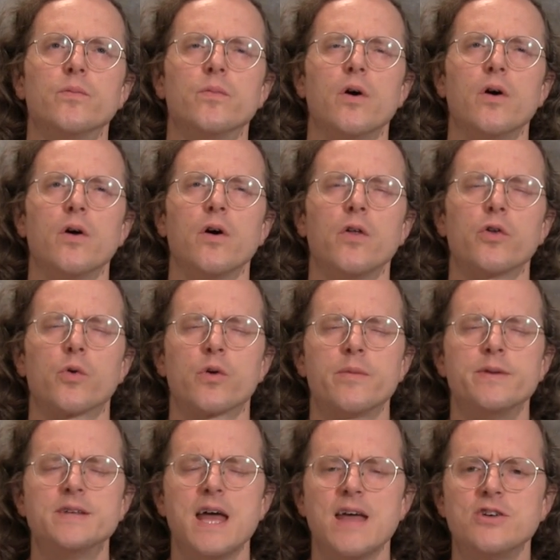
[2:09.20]
all the
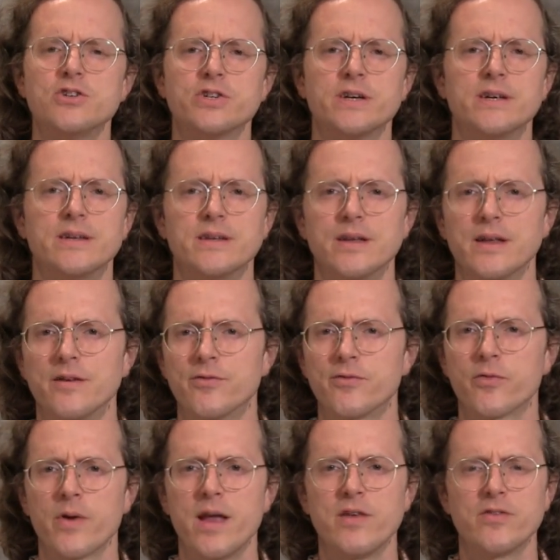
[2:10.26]
ornamentation and
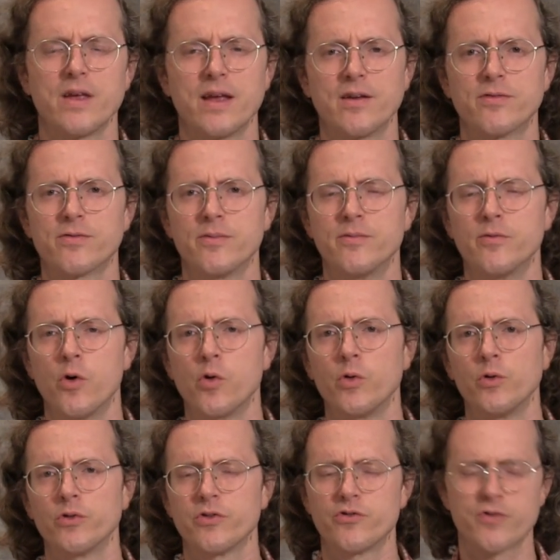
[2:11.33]
phrasing from
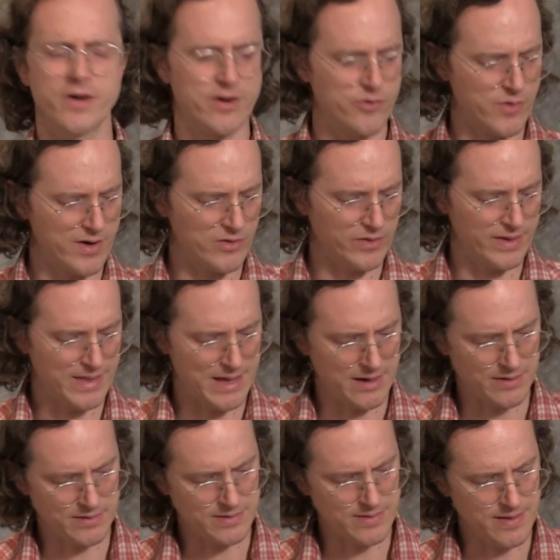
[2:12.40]
vocals, and trying to translate that
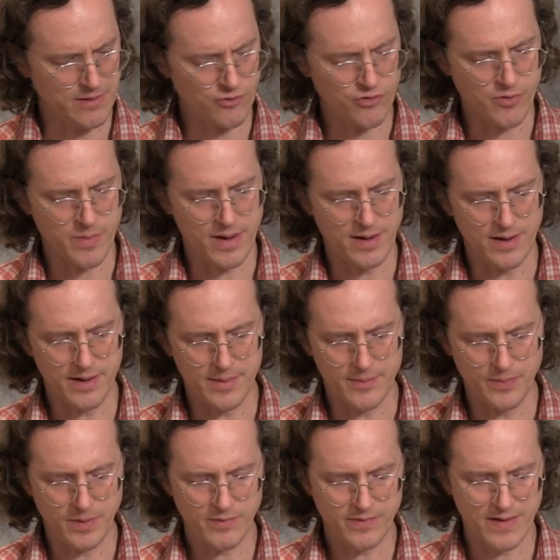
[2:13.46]
onto the instrument.
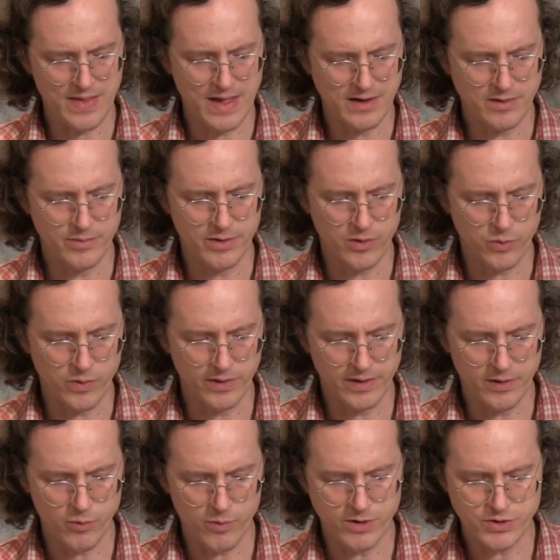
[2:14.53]
I find that to be a
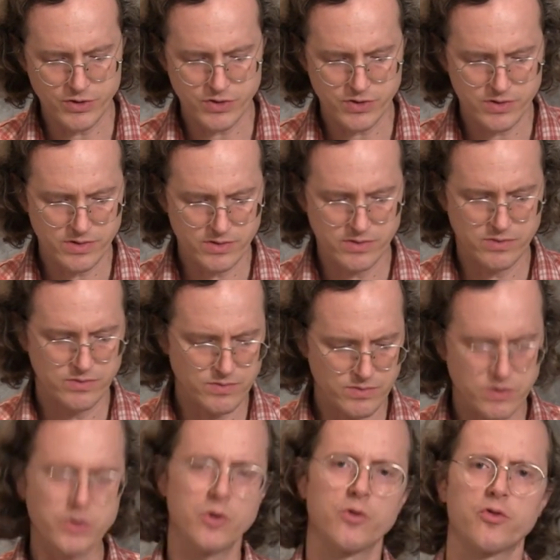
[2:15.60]
really rich,
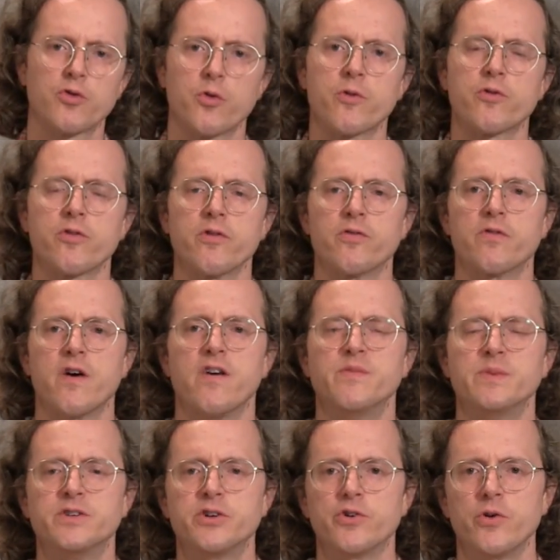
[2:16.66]
source of
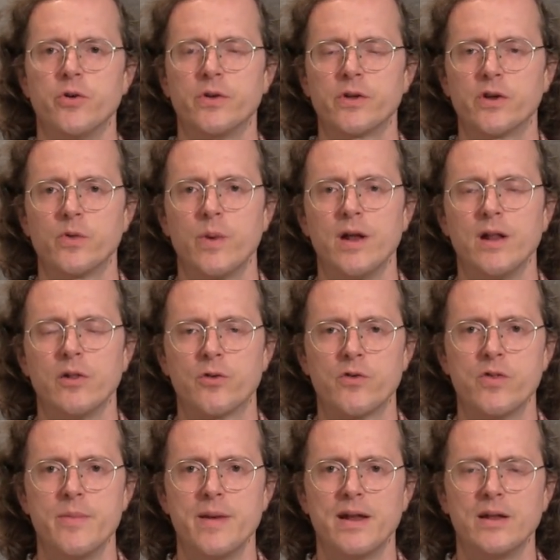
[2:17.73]
material, and a good way to
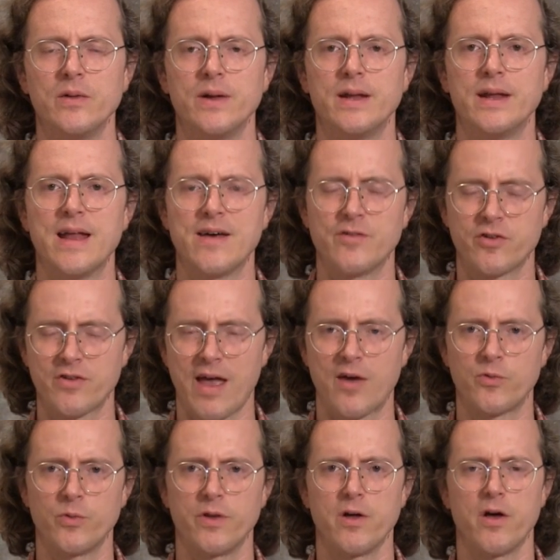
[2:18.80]
learn the mandolin and have it
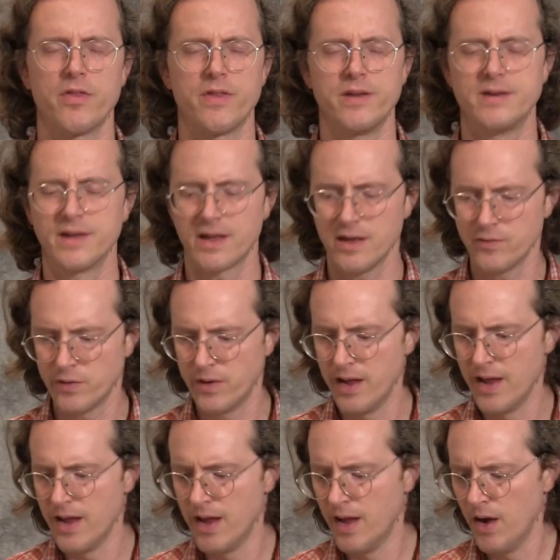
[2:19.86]
sound really authentic, even
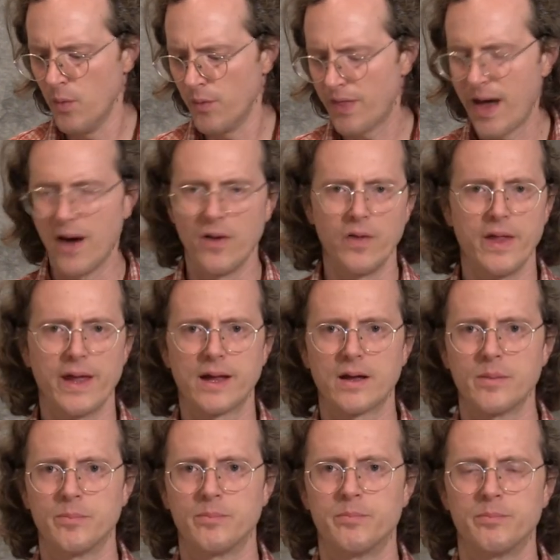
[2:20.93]
without like
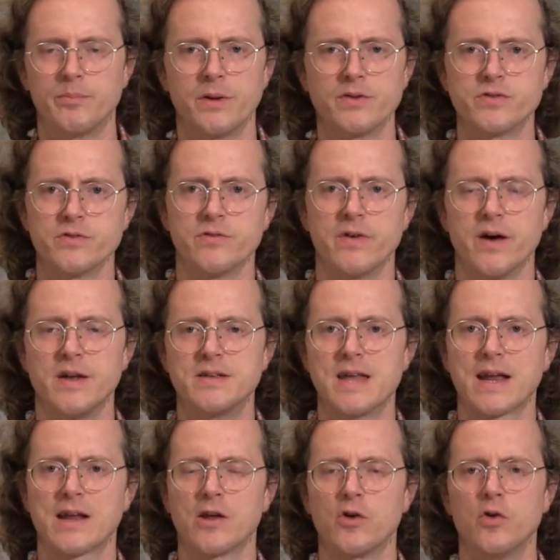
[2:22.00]
a bunch of
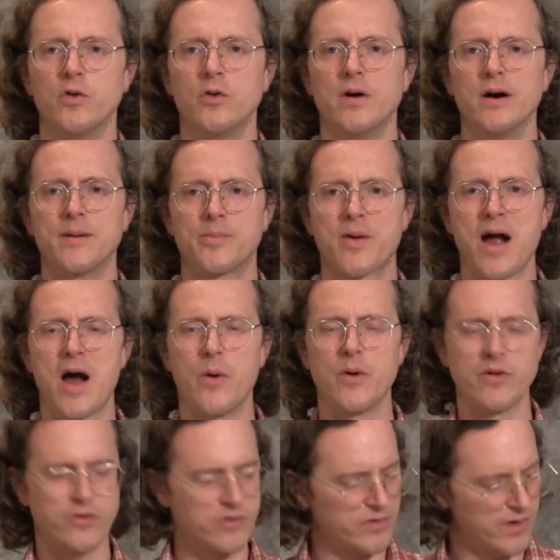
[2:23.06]
technical
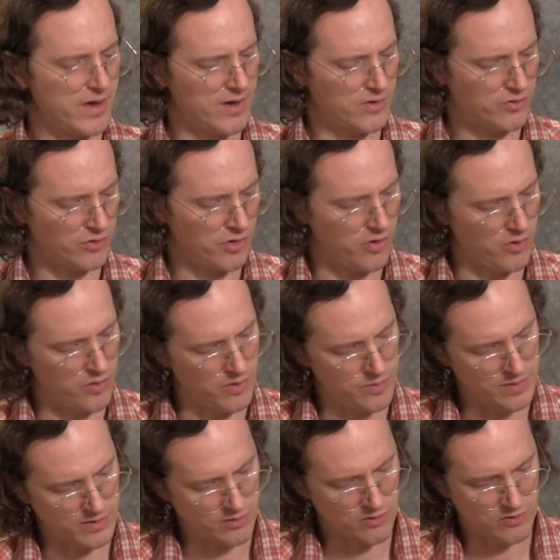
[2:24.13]
prowess. So, I
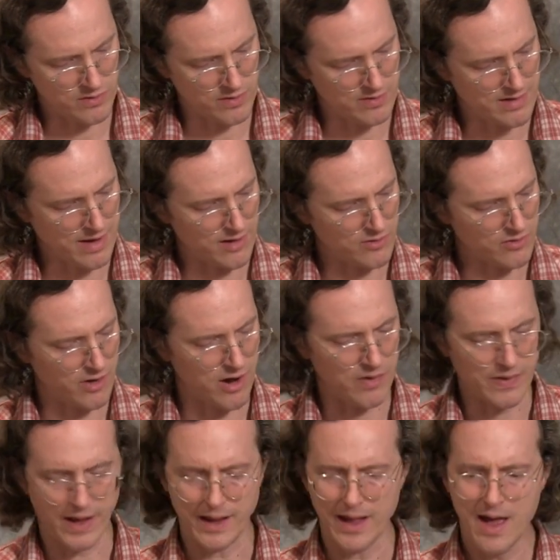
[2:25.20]
mean, just to take a song
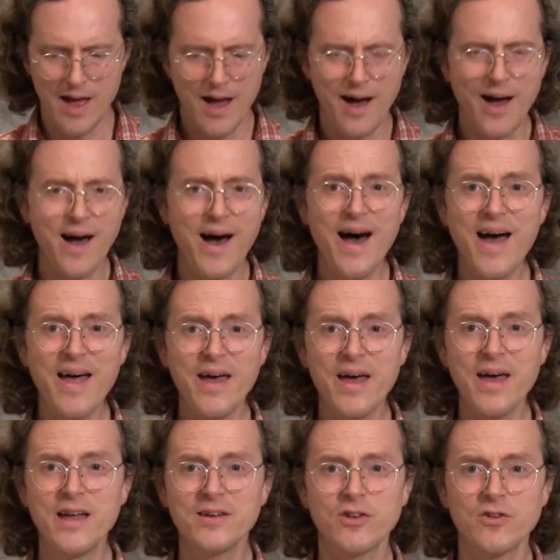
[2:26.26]
like "I
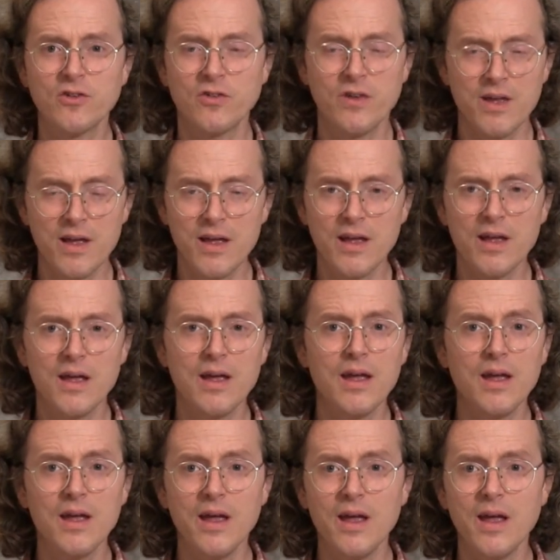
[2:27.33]
hate to
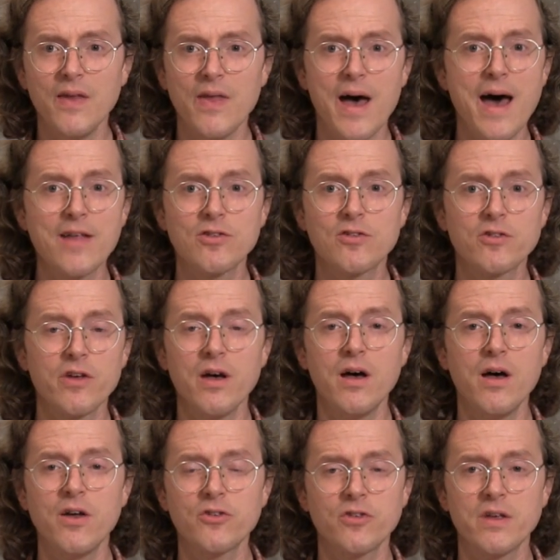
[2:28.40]
see that
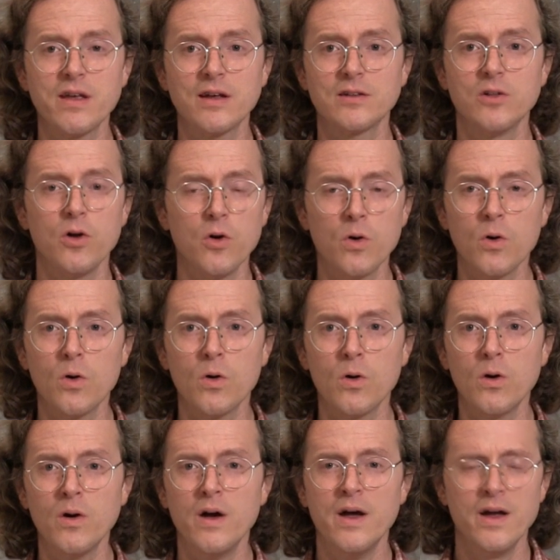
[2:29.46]
sun sink
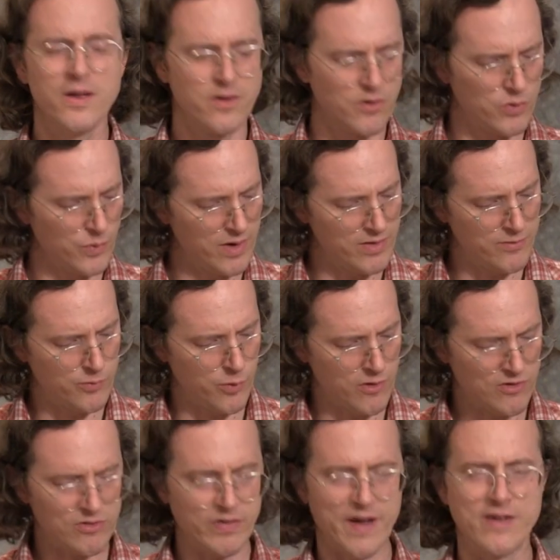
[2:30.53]
low," the way the
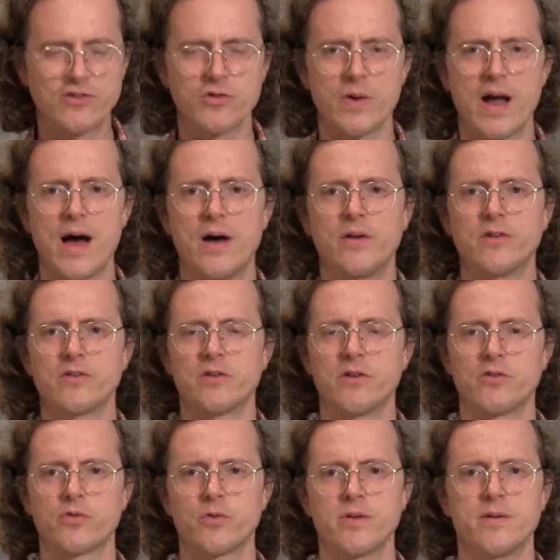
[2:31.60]
voice slides around
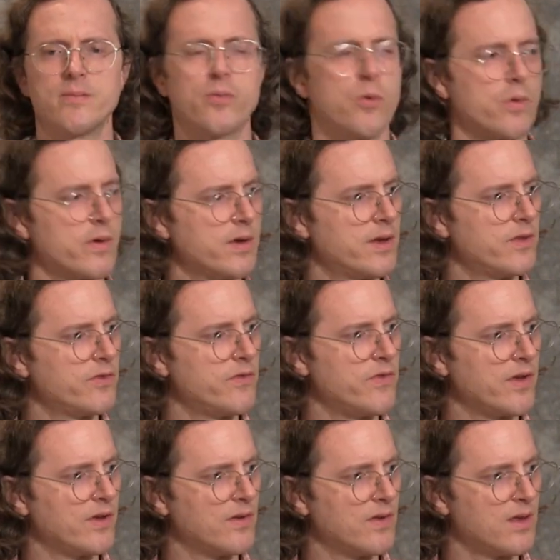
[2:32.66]
is really important. And if
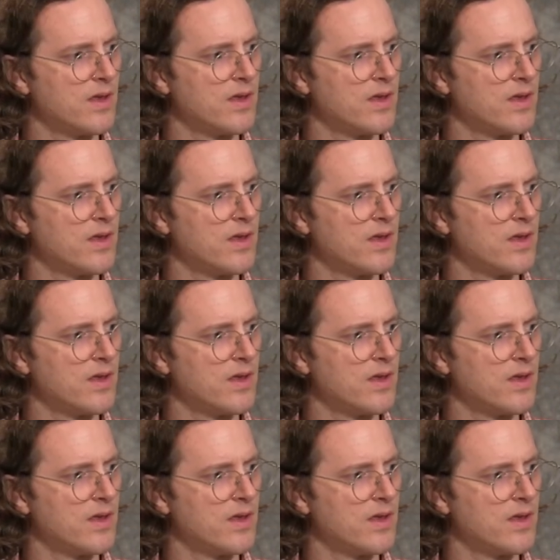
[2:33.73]
you